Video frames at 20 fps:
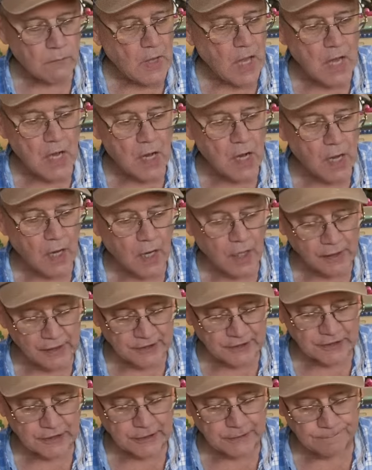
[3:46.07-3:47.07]
Ah, that's
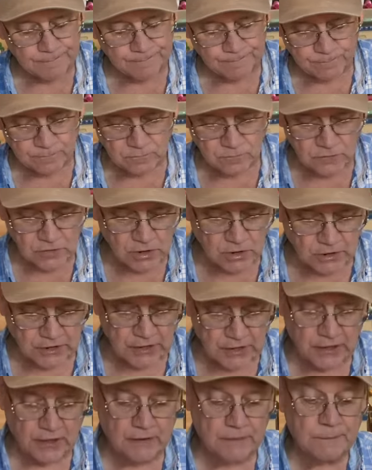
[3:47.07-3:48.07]
good. Good
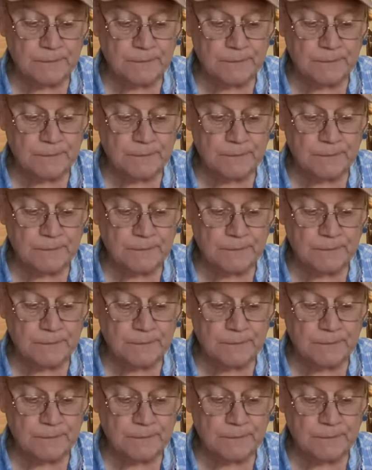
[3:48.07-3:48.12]
tea.